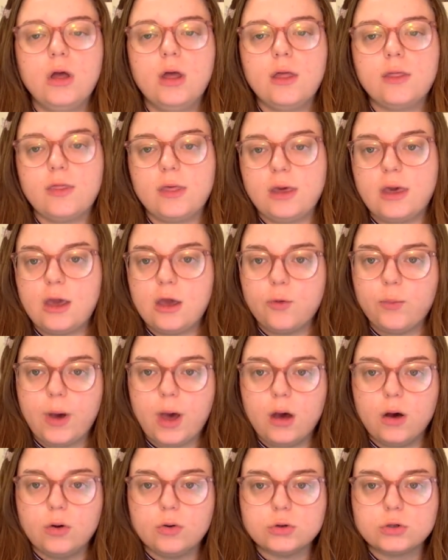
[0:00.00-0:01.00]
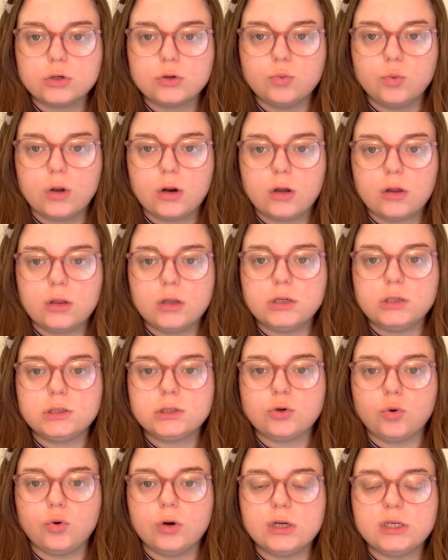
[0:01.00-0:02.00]
thinking about what are the
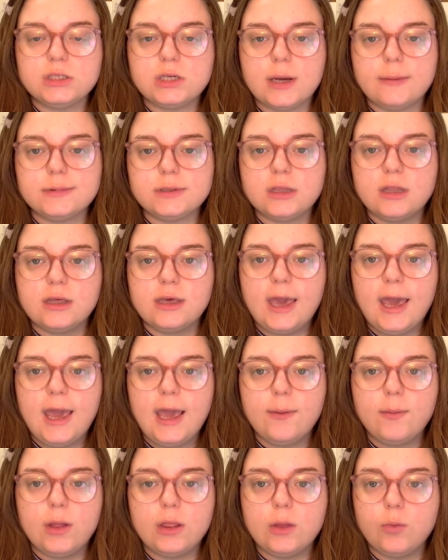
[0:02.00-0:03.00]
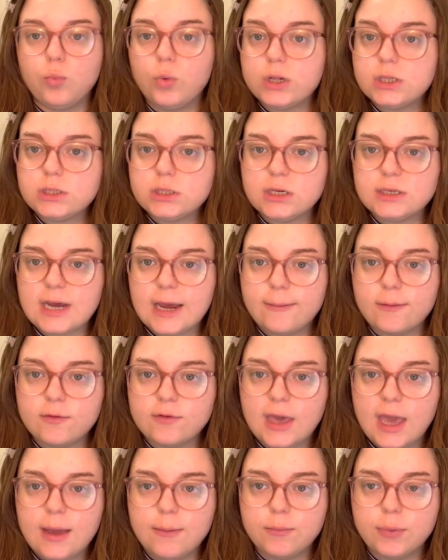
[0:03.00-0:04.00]
story steps in the game, and then what's the type of
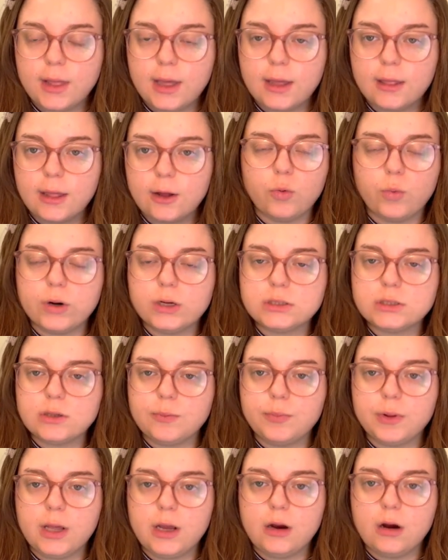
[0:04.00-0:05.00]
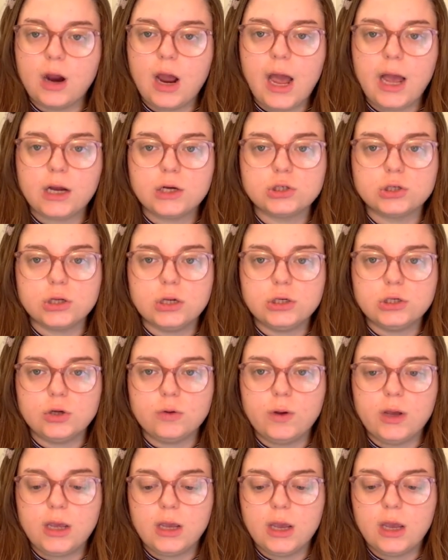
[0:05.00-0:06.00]
gameplay, like what is the player actually
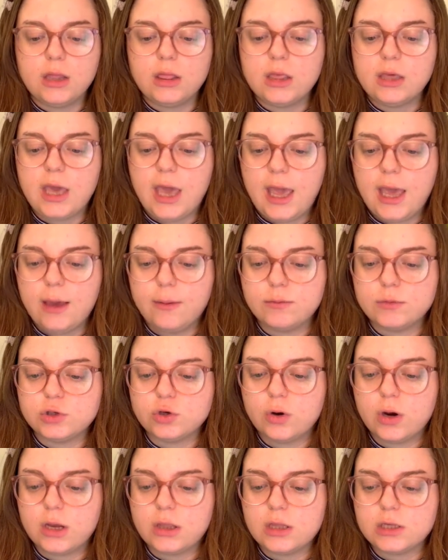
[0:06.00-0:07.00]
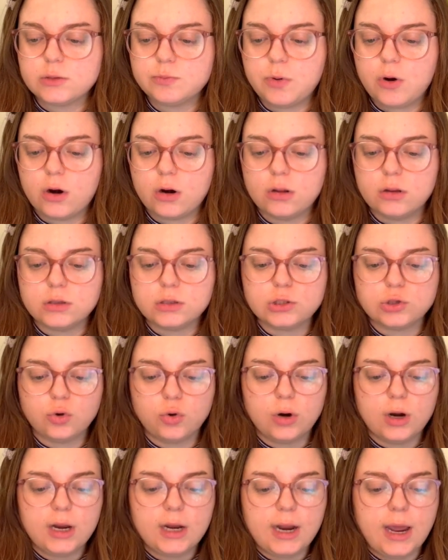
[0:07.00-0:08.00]
doing in the game during this part of the
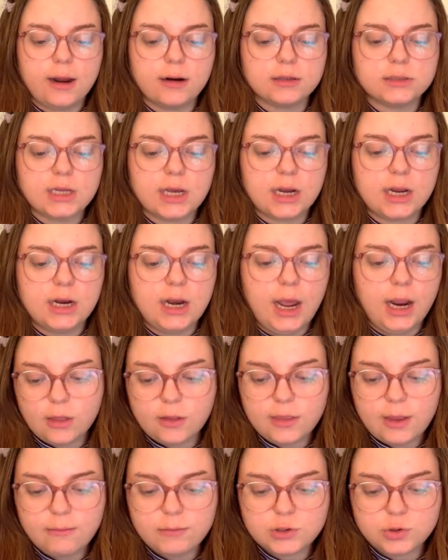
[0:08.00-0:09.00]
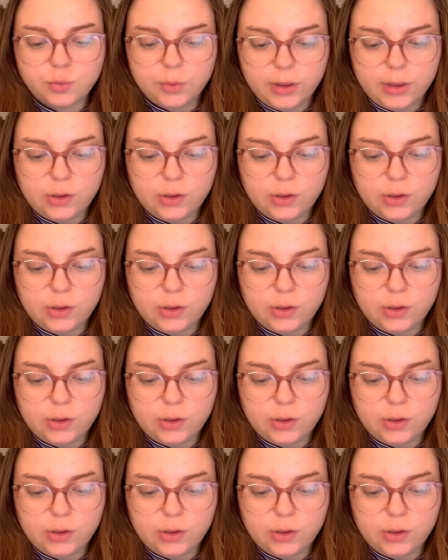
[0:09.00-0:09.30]
story and how does that connect. I thought it was really